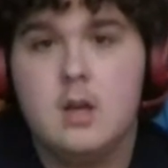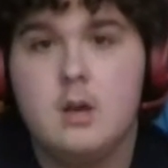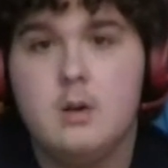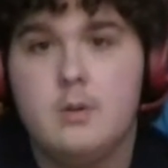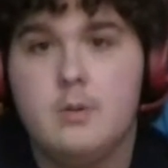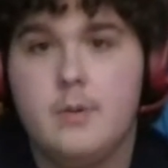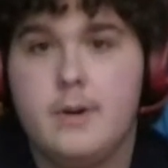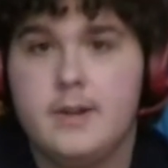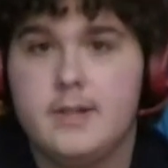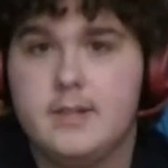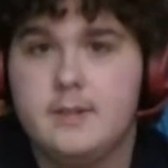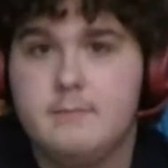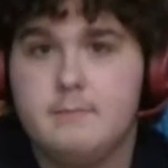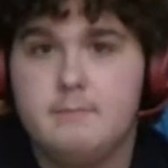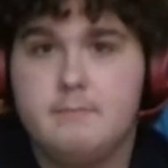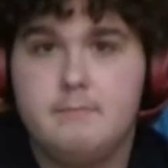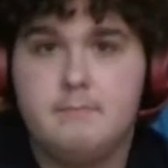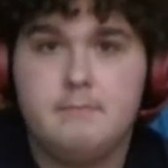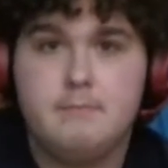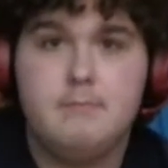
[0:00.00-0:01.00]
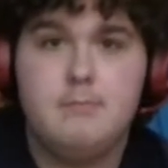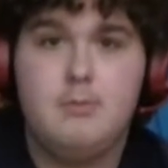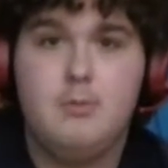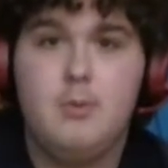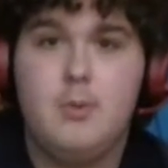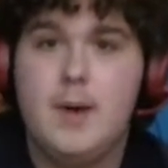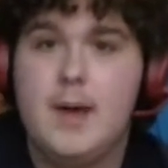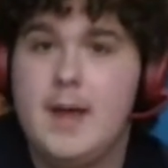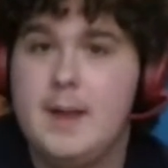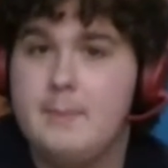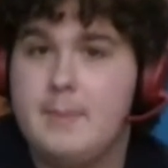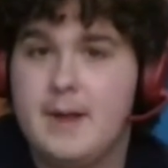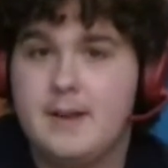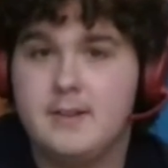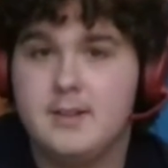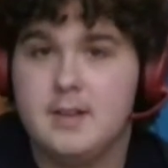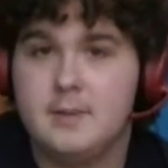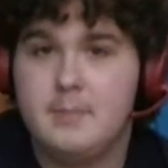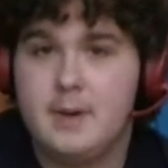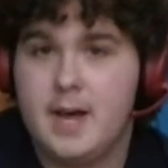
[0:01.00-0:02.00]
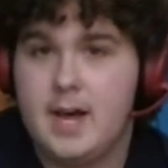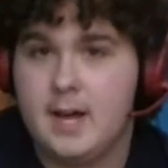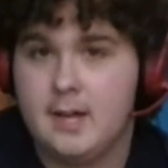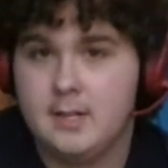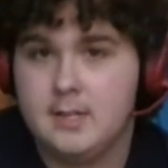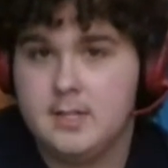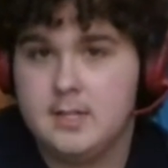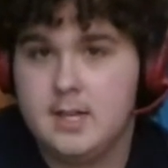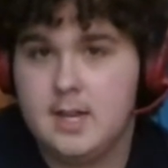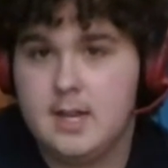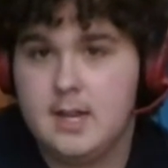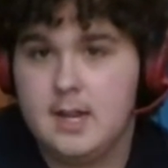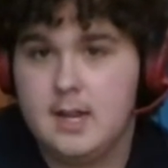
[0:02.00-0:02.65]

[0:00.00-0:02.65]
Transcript: we went way back to the past,